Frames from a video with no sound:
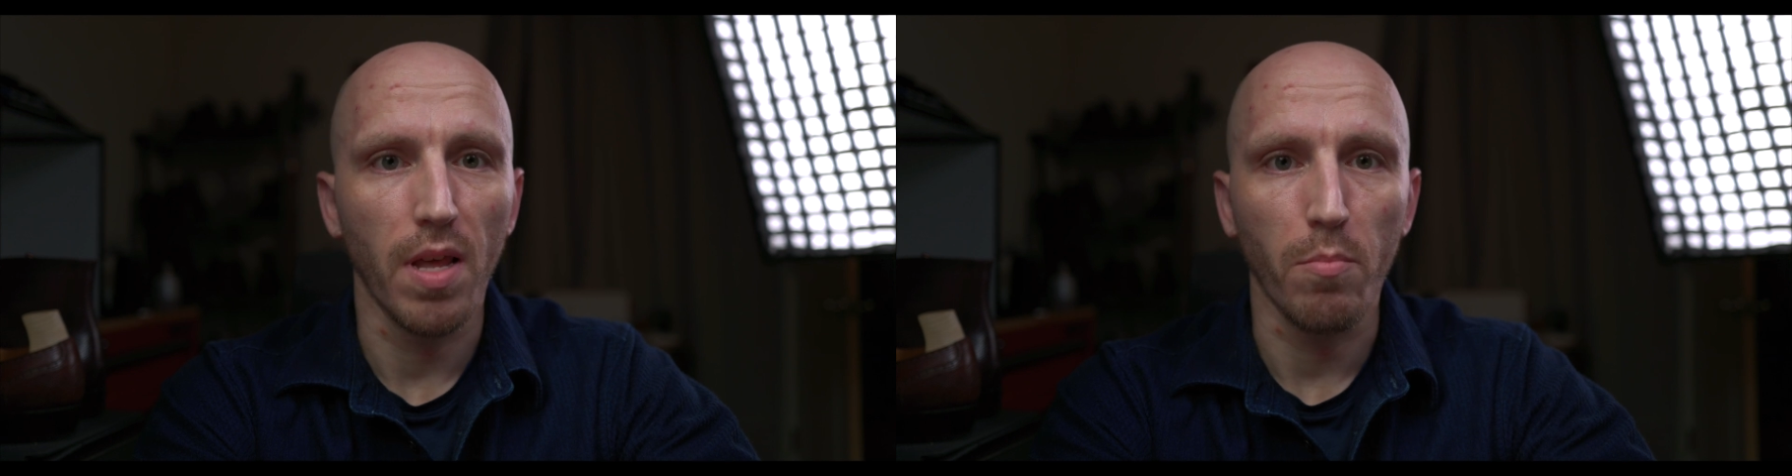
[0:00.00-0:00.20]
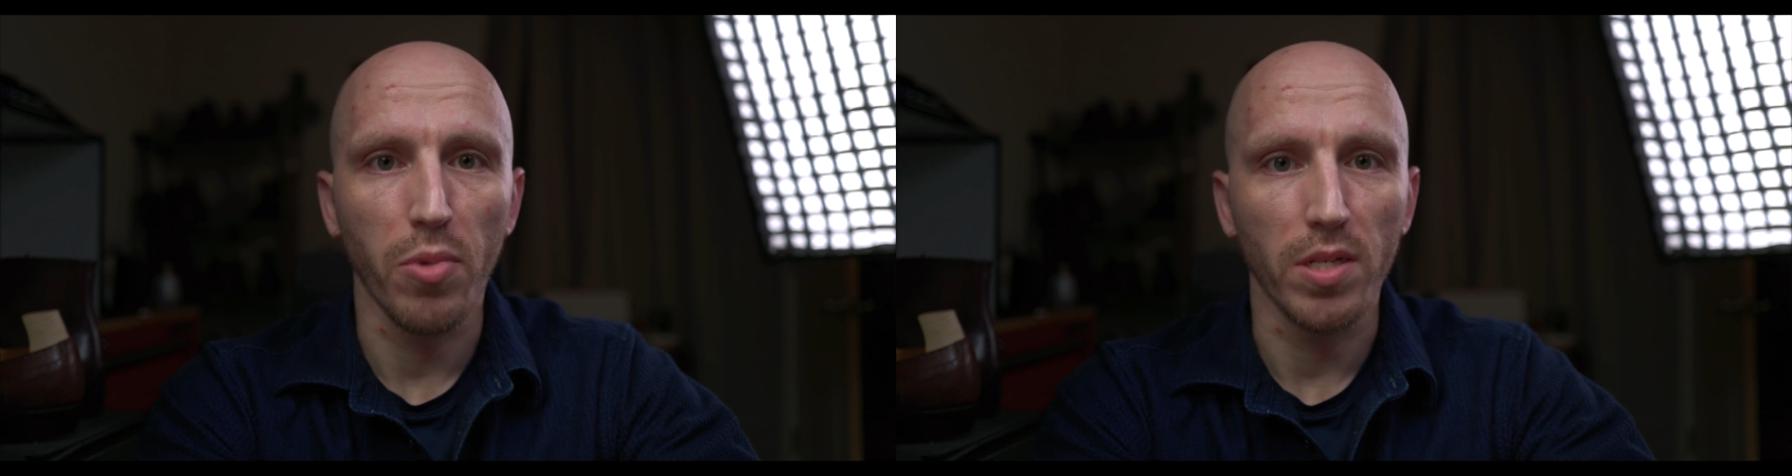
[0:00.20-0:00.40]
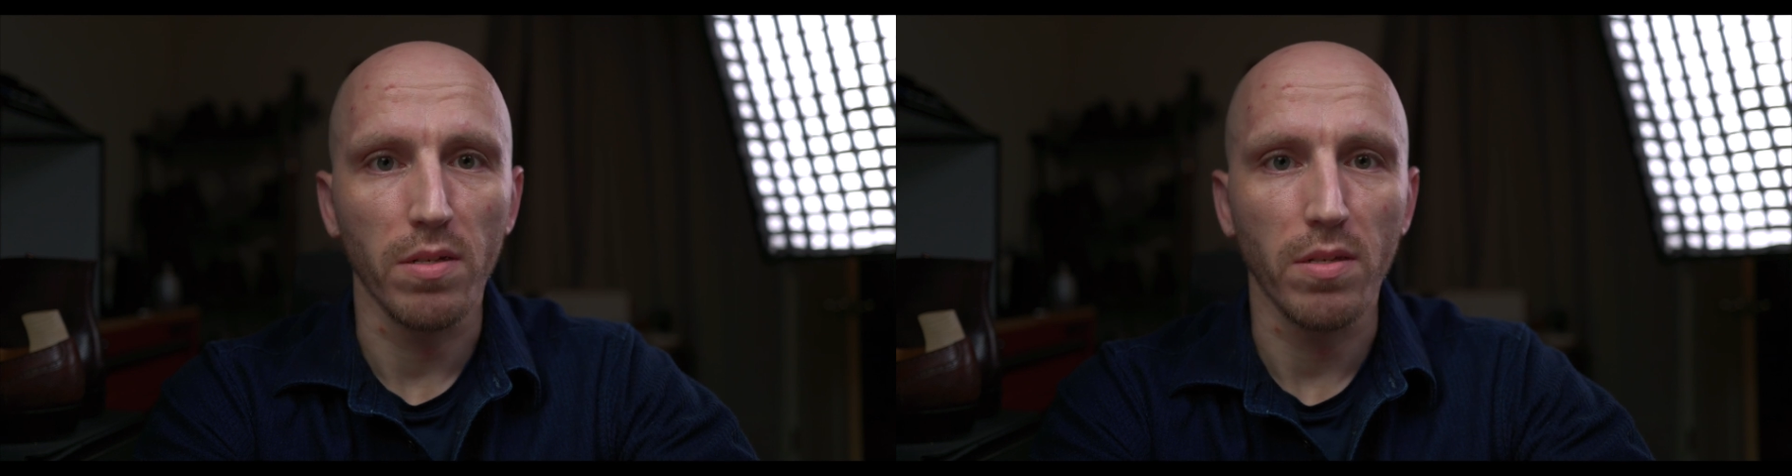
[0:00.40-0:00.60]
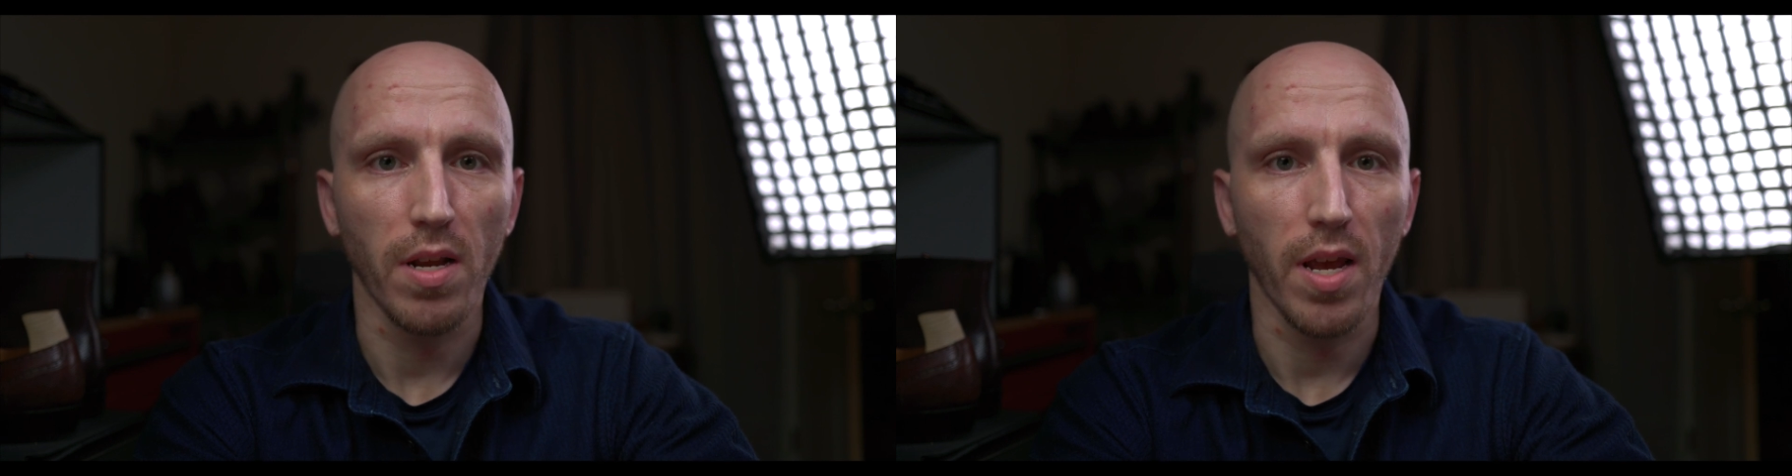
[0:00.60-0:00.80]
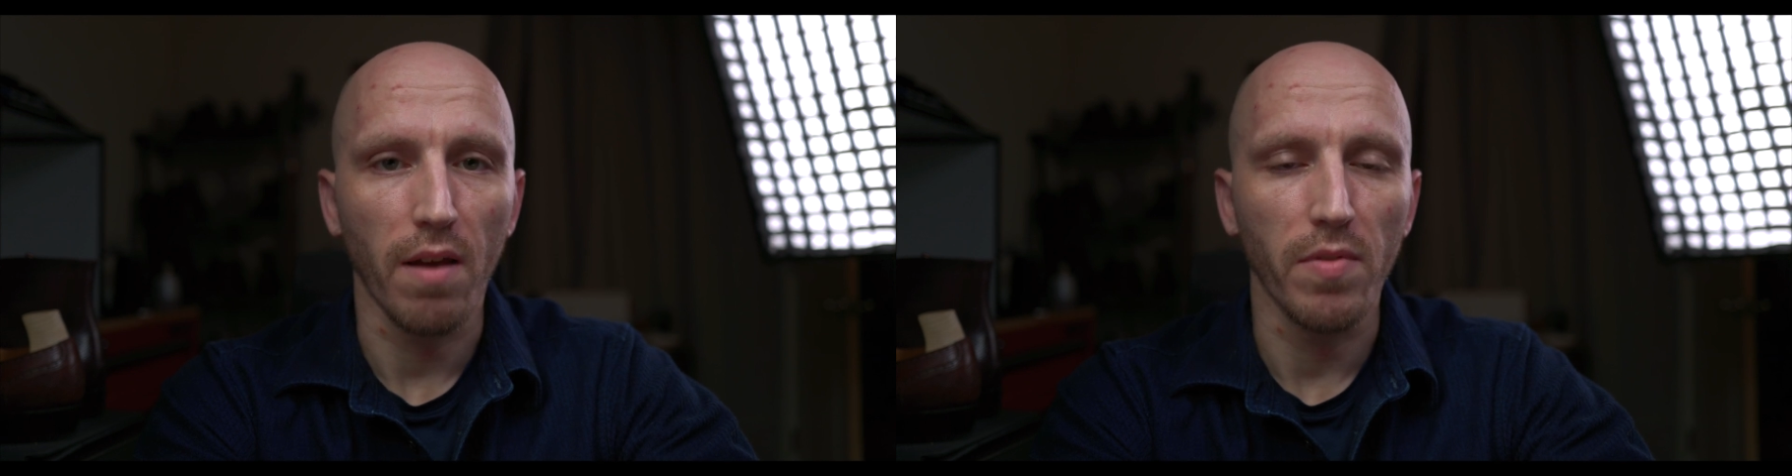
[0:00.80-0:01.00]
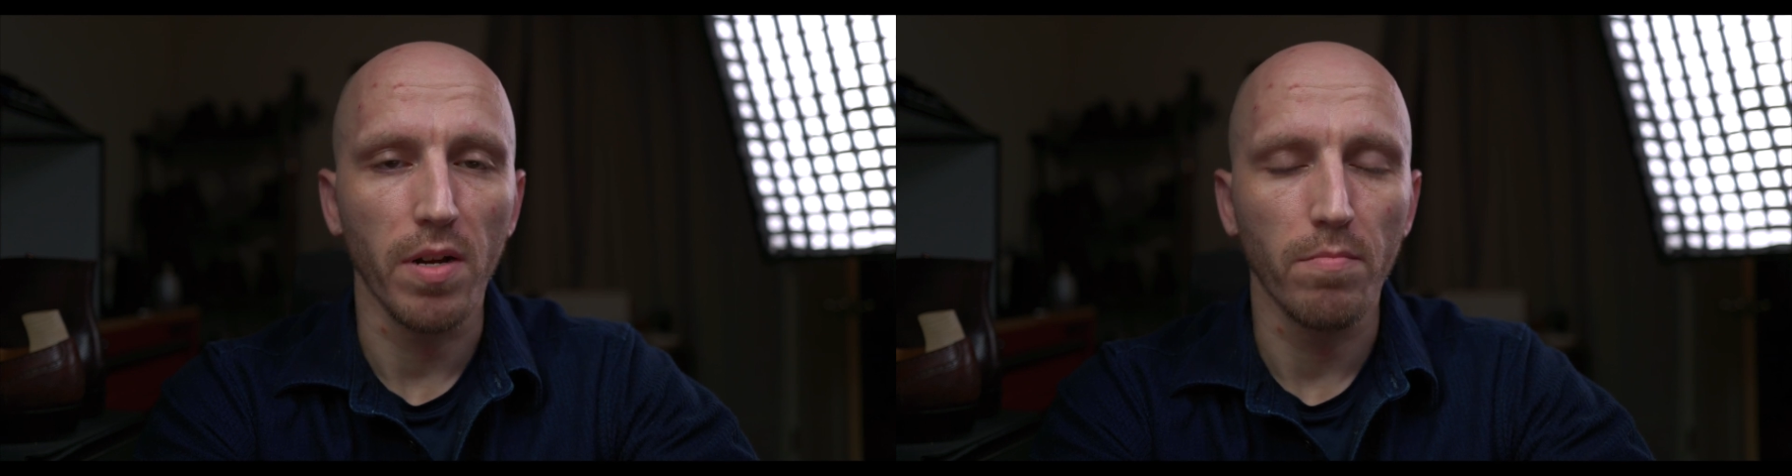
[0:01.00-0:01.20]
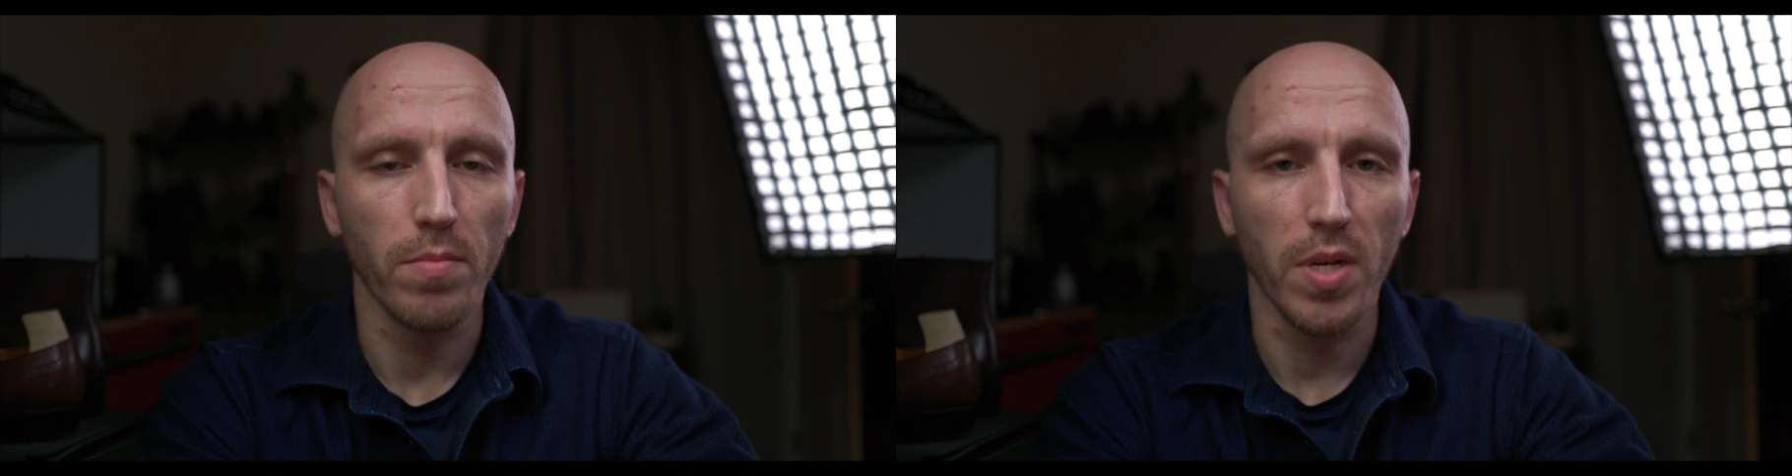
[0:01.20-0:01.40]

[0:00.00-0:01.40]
that presence that they have there.